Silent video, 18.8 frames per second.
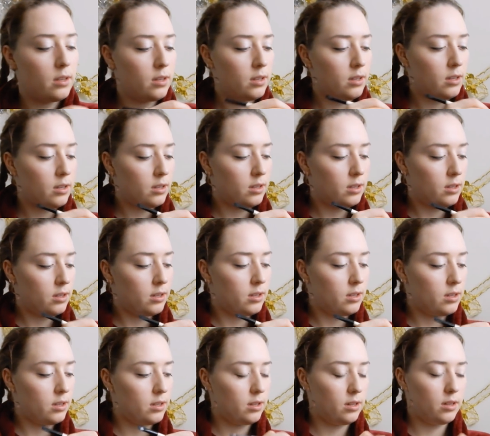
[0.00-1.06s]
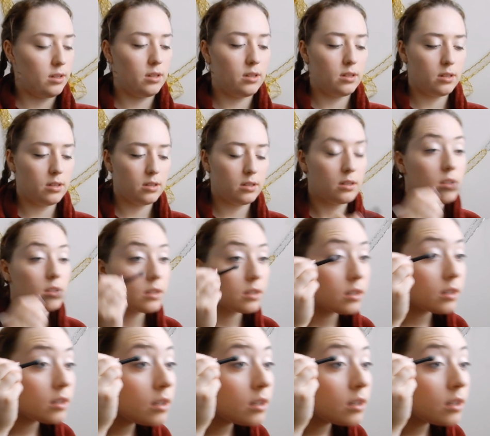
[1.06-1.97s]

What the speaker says: (no one is talking)